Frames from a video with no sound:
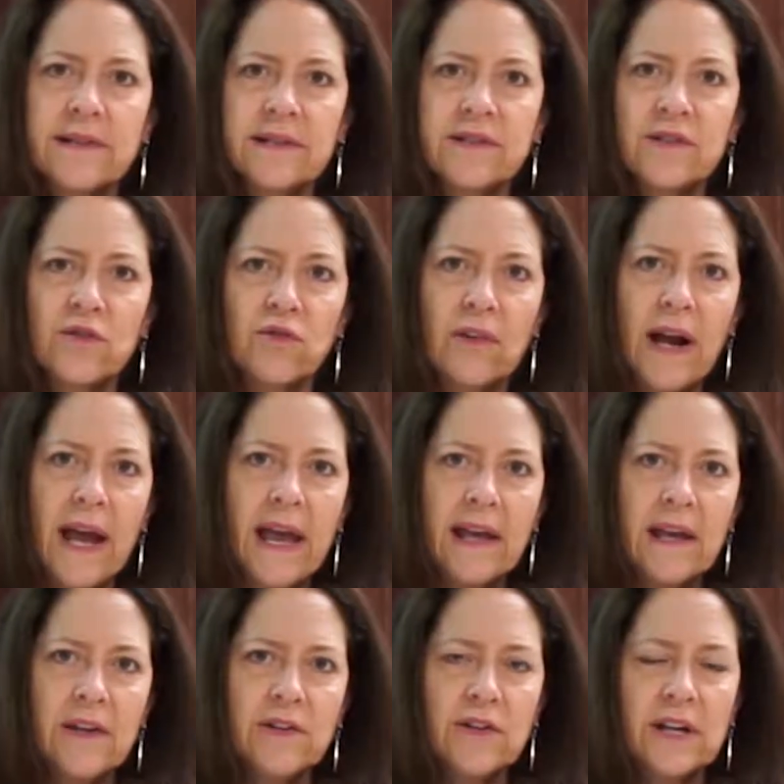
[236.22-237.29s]
it's gray
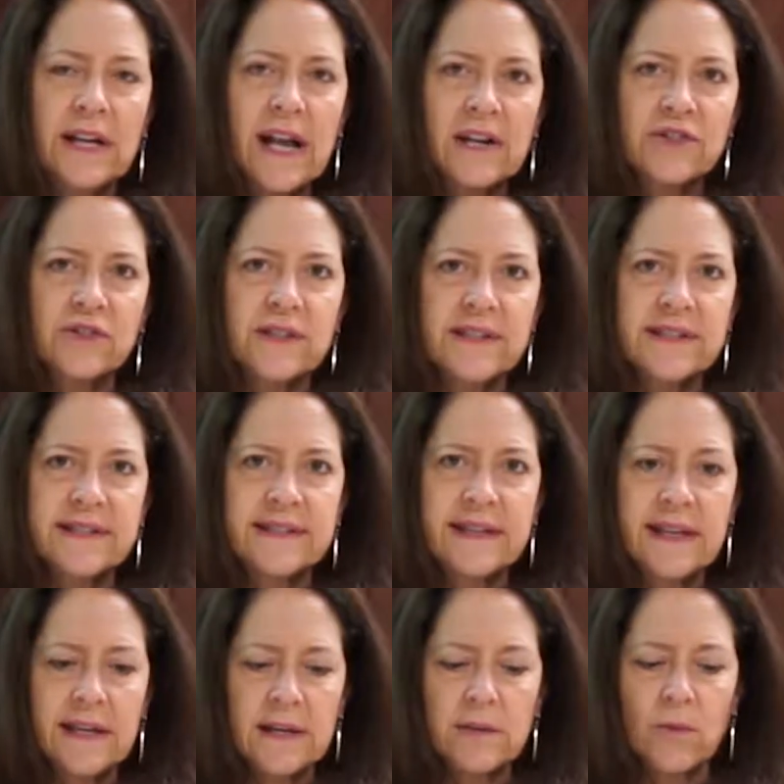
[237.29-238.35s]
and you can actually
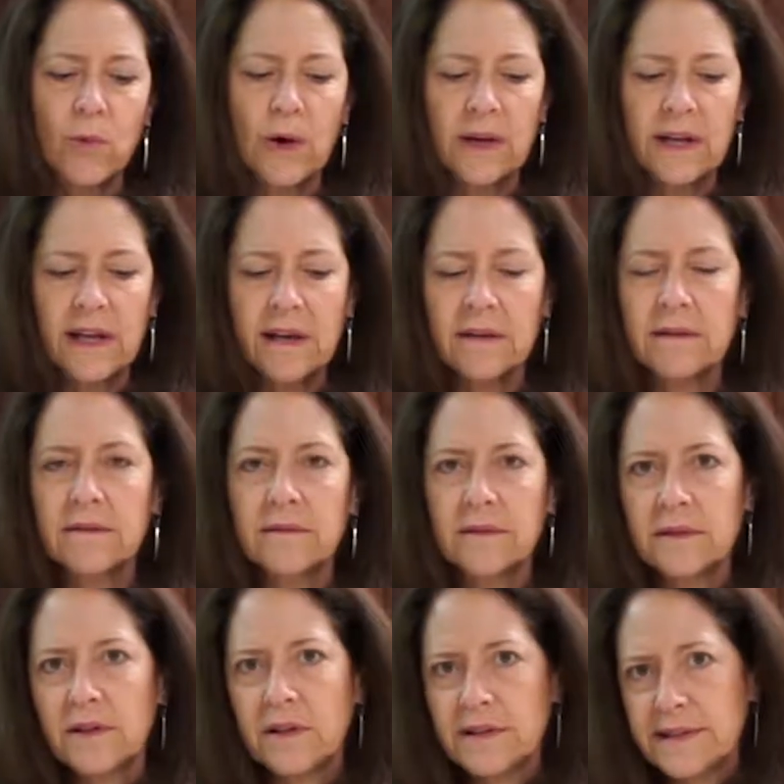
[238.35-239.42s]
see it working.
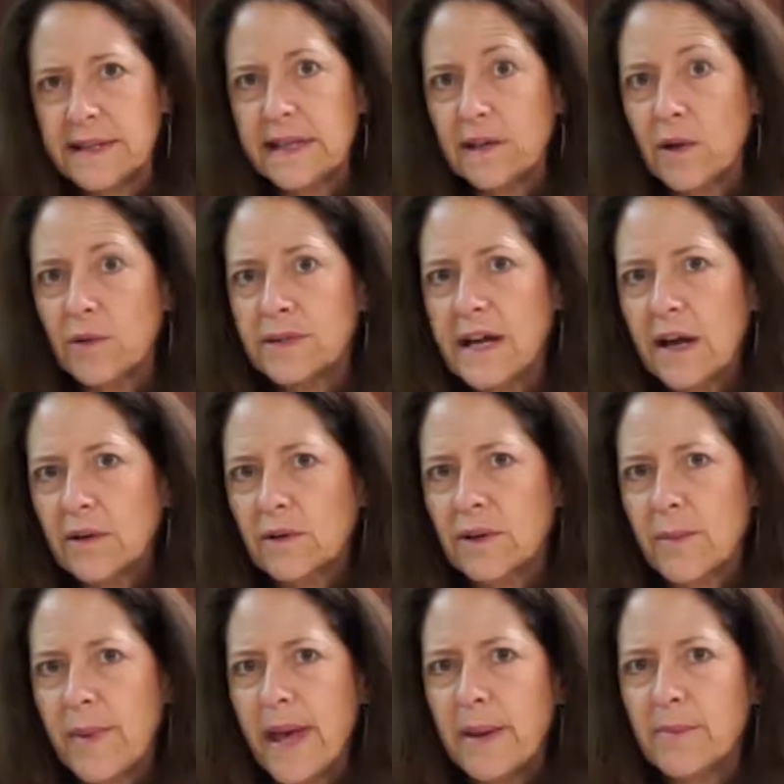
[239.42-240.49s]
You can see it go down on
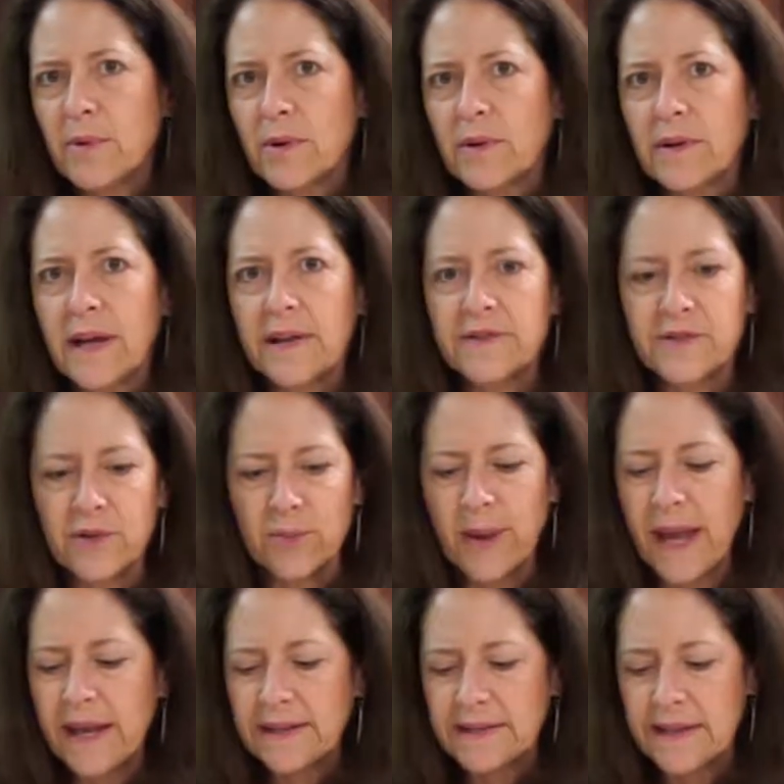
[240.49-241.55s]
the paper as you're
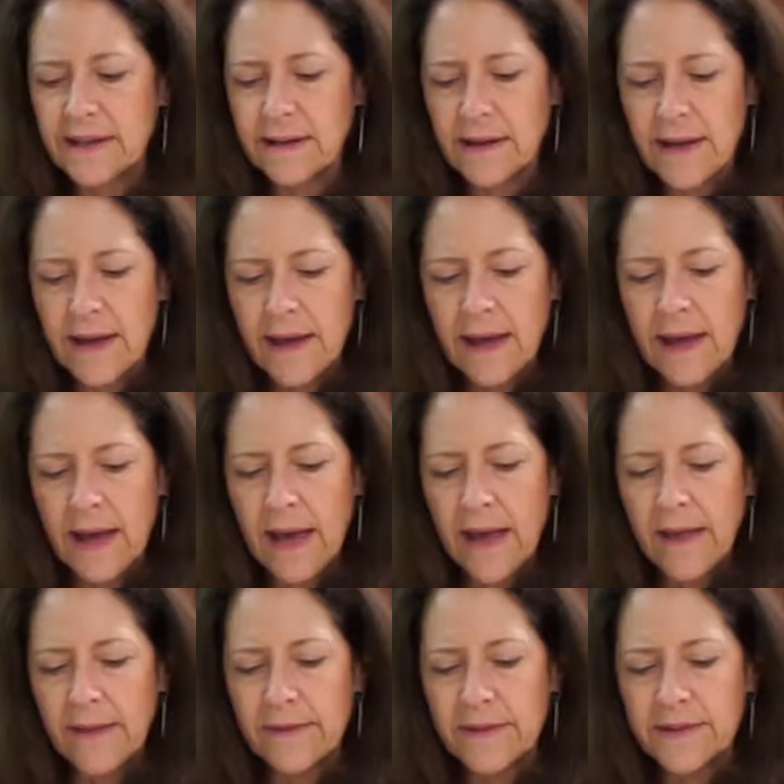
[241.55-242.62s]
painting.
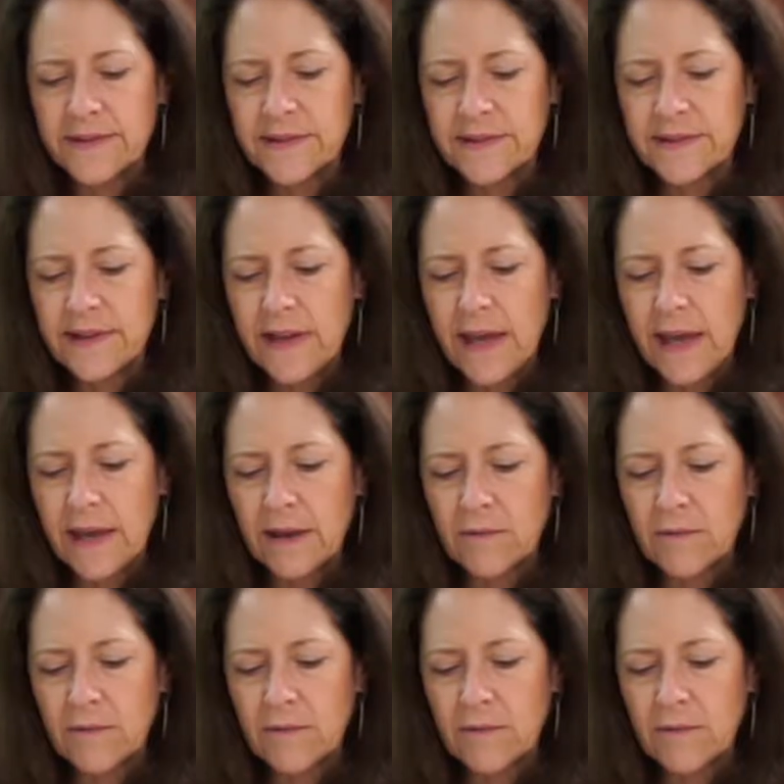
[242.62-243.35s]
And this is a